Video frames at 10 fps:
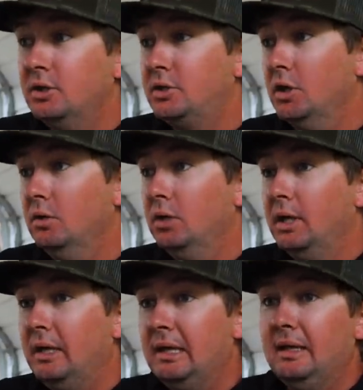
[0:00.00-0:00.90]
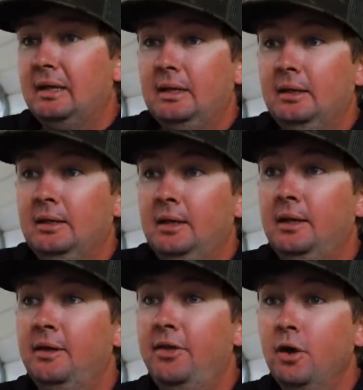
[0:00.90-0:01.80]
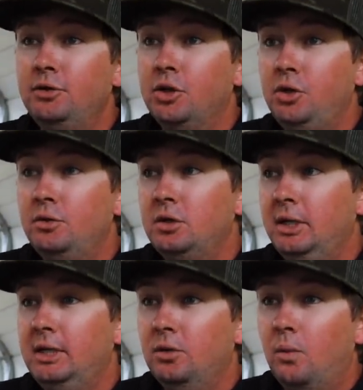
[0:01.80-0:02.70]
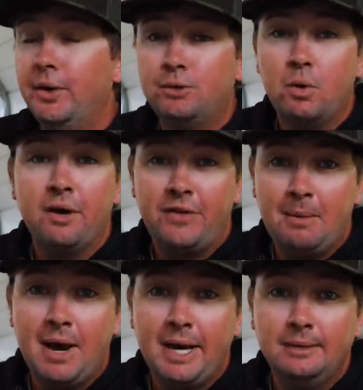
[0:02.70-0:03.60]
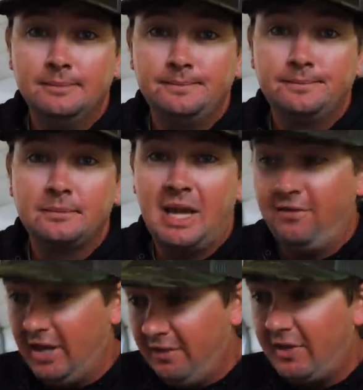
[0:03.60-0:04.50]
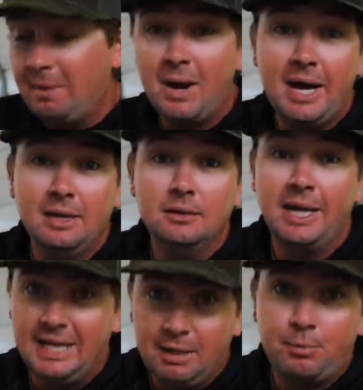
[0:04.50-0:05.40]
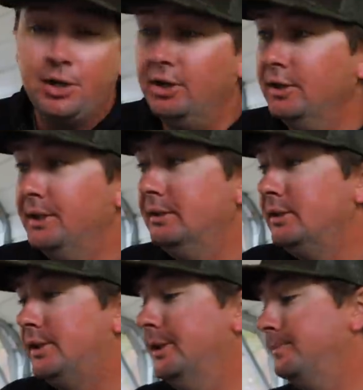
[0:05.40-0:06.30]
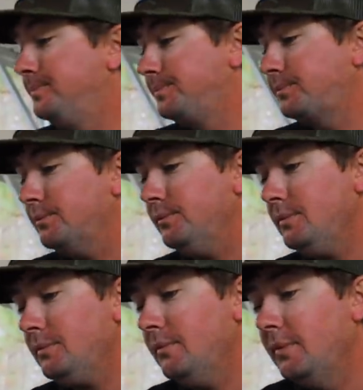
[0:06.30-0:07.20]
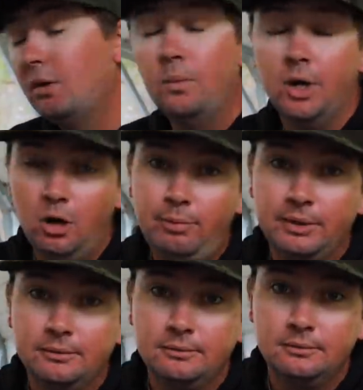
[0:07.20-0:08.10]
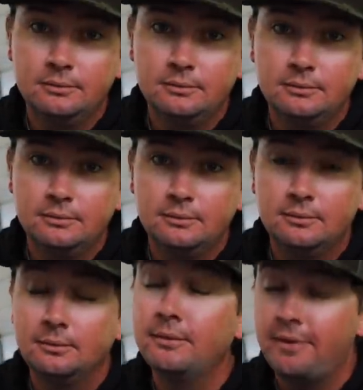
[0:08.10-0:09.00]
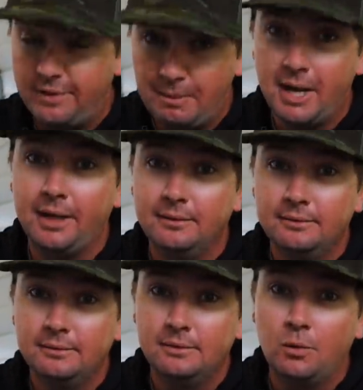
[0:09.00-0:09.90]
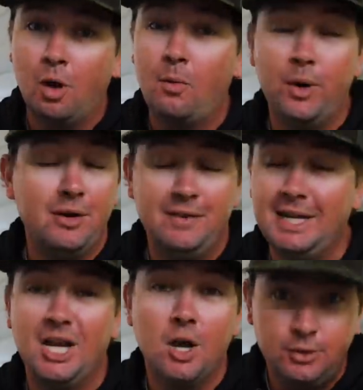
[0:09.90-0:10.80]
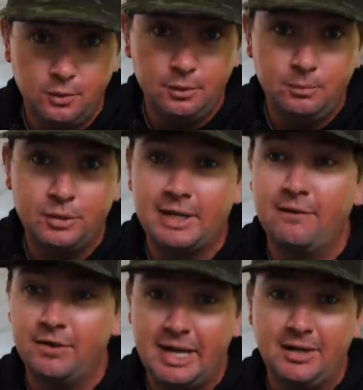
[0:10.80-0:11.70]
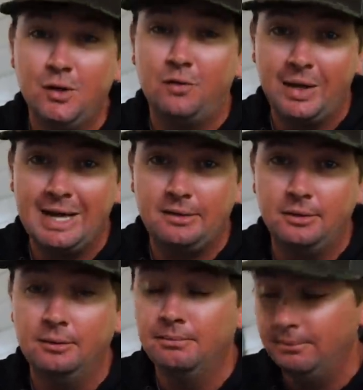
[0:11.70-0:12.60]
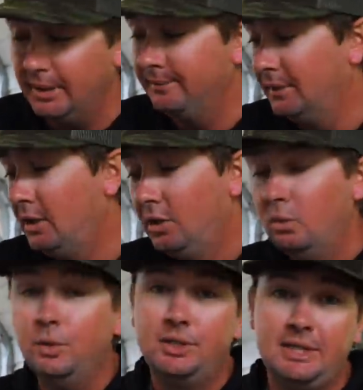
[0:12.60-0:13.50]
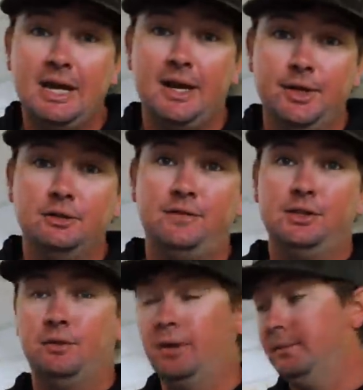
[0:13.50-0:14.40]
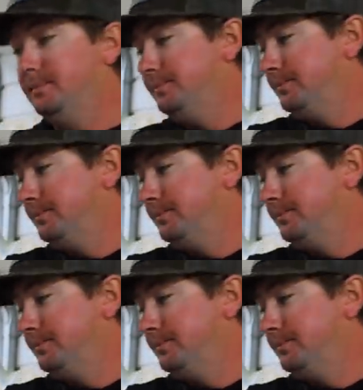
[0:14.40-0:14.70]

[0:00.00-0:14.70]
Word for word: So those are usually the ones where if they bite, if, if they bite, they get it pretty good. So we're hoping they bite. We're hoping we don't even need to go to them. We'll save them for day two if we got to, but we'll just see how it goes fishing around.